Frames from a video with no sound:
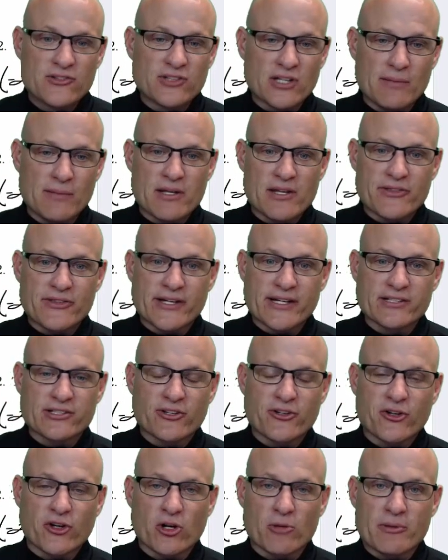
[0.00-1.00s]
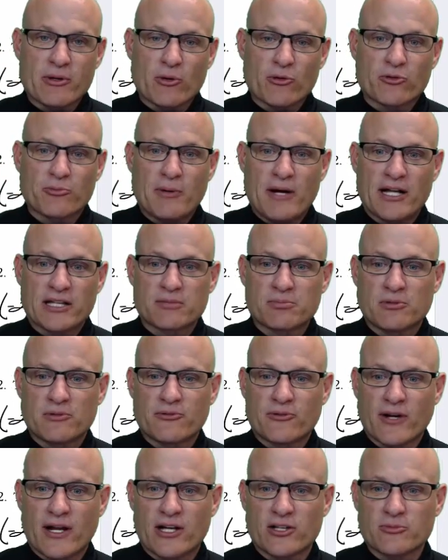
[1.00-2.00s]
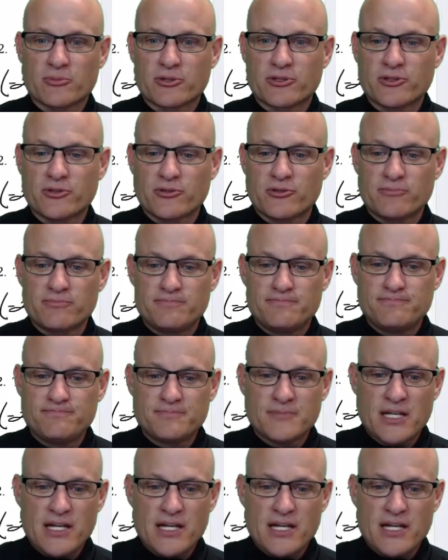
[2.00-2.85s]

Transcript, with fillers: Some of the things that you're going to be responsible for in Algebra 2.